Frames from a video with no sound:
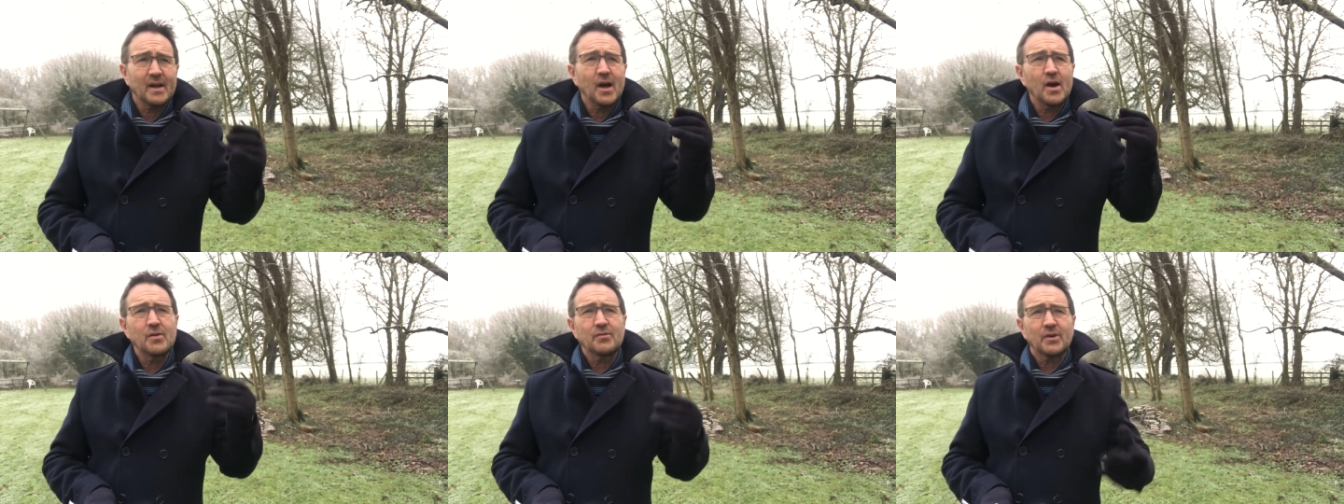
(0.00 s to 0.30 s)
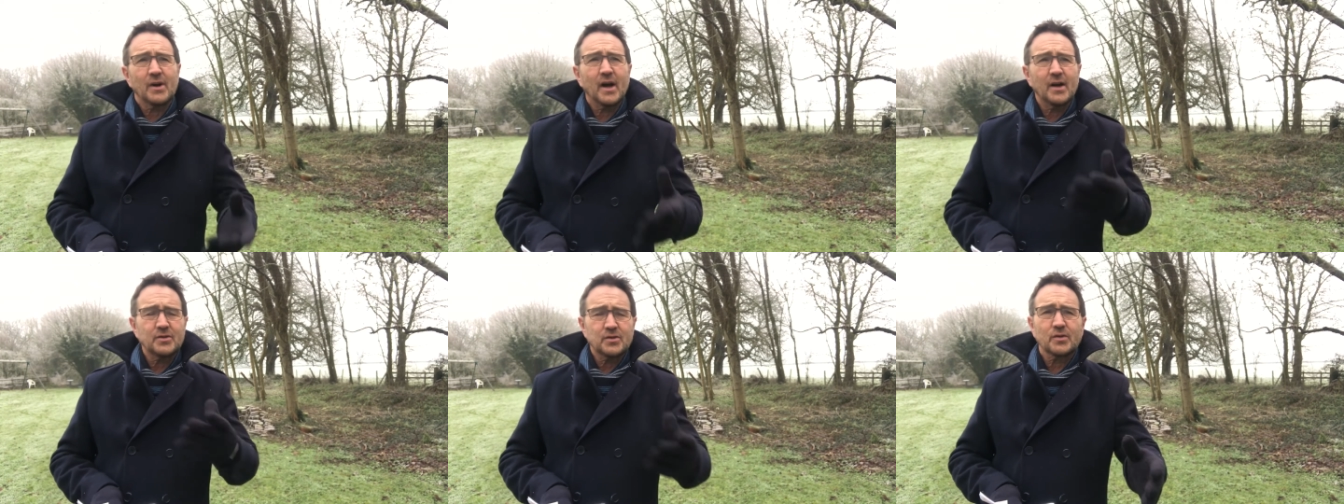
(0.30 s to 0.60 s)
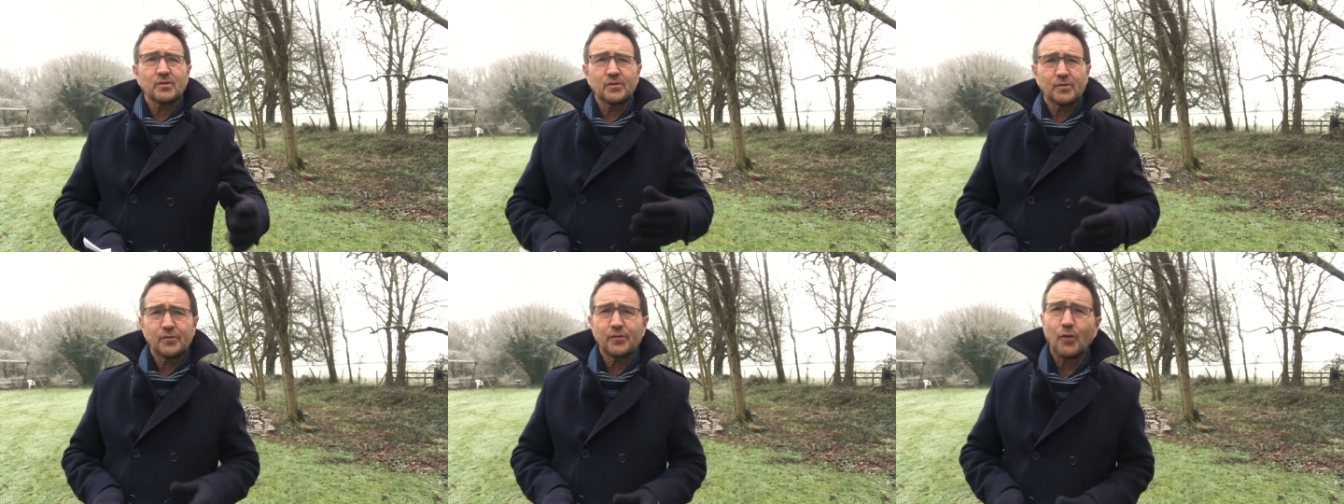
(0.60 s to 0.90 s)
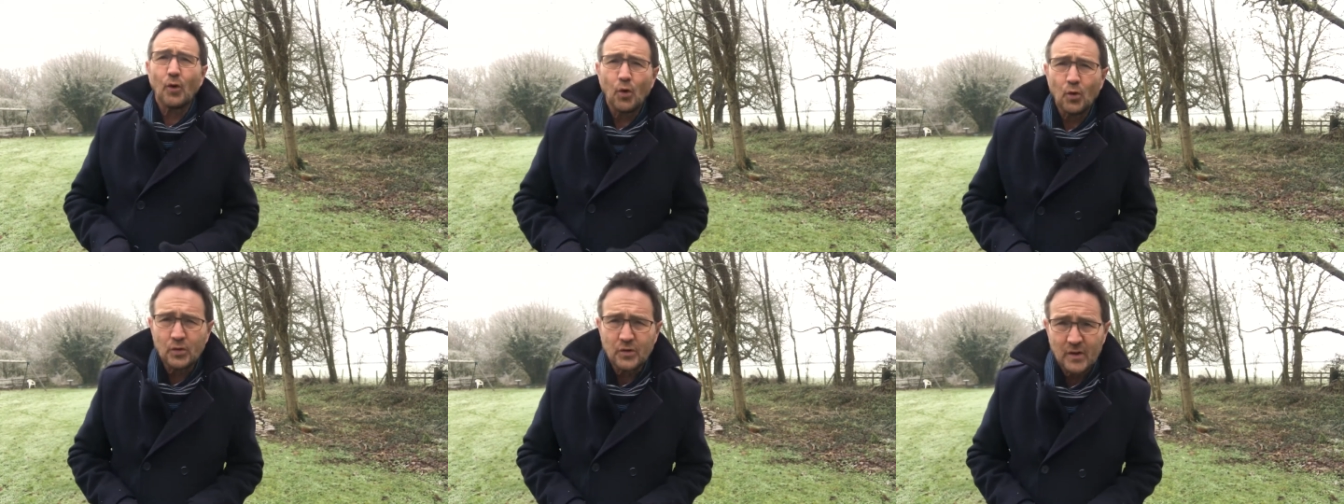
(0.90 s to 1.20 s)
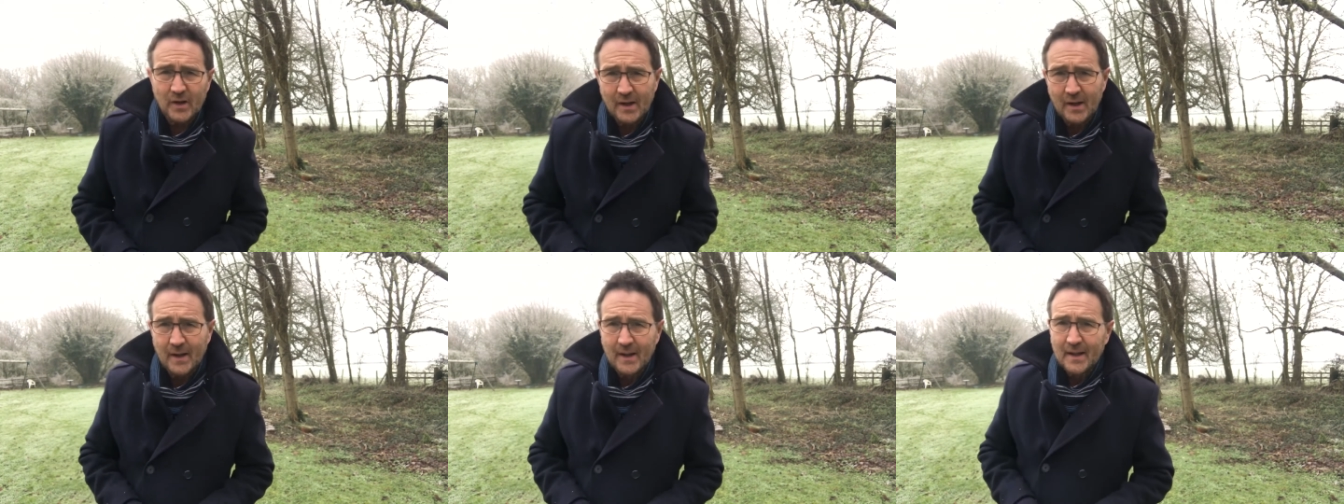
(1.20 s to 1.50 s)
Over
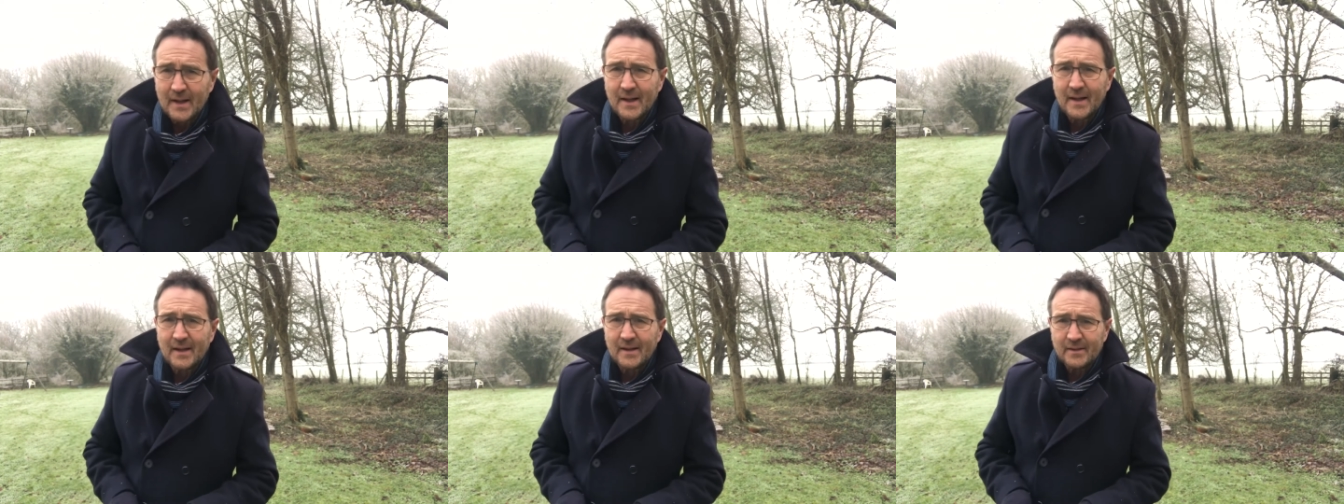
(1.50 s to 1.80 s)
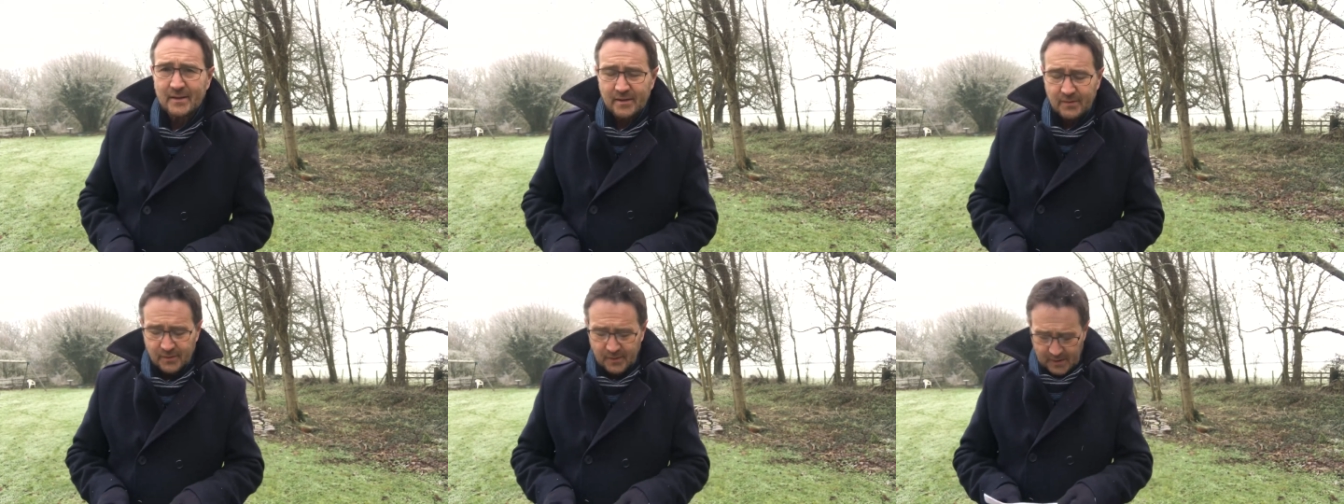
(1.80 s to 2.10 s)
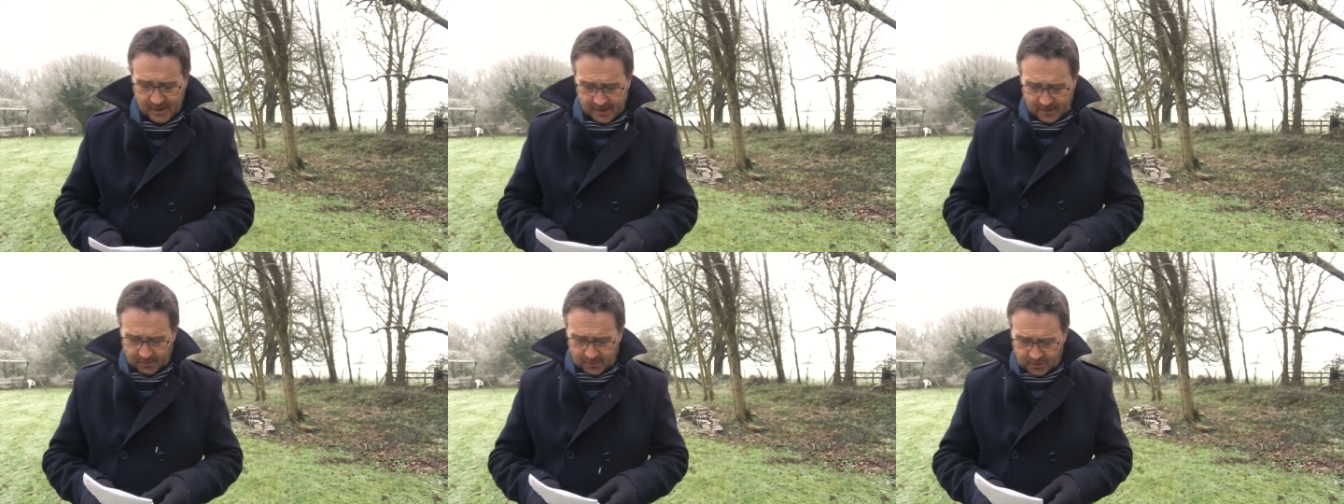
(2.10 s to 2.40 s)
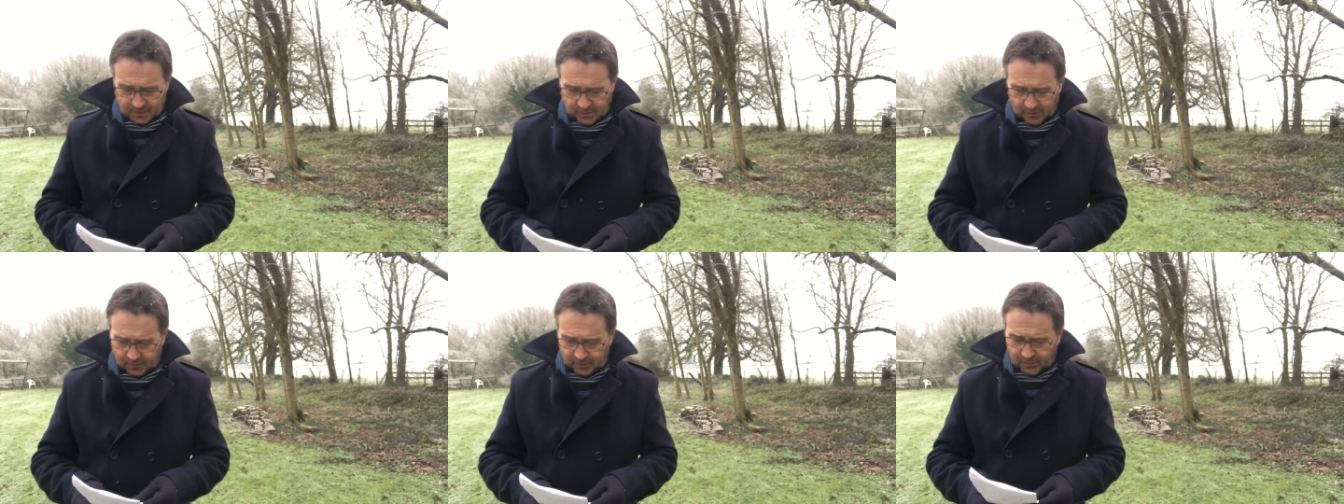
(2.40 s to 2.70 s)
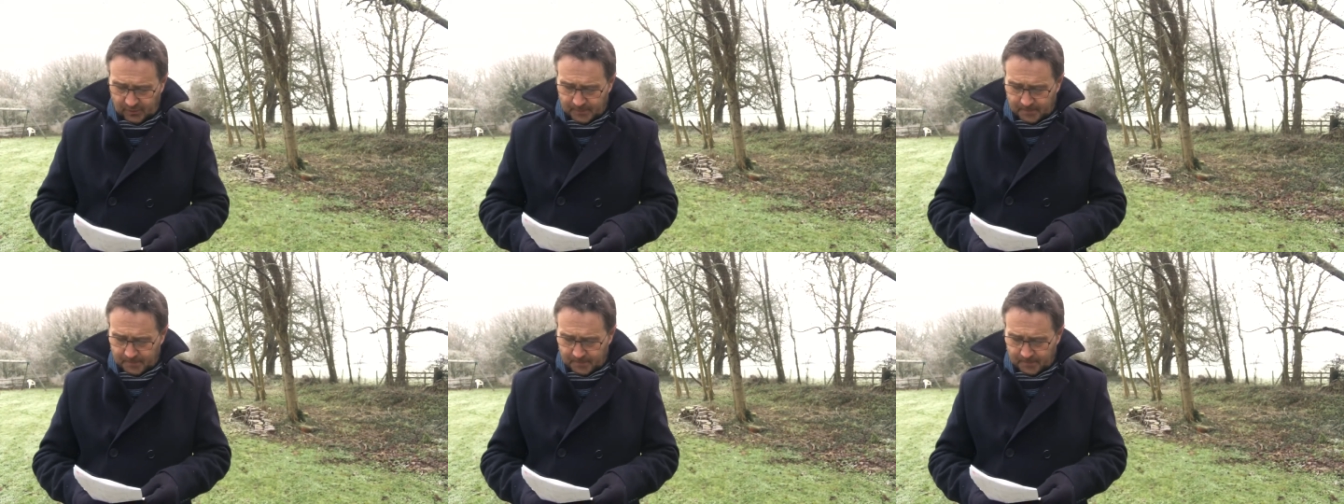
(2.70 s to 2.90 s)
140 different languages.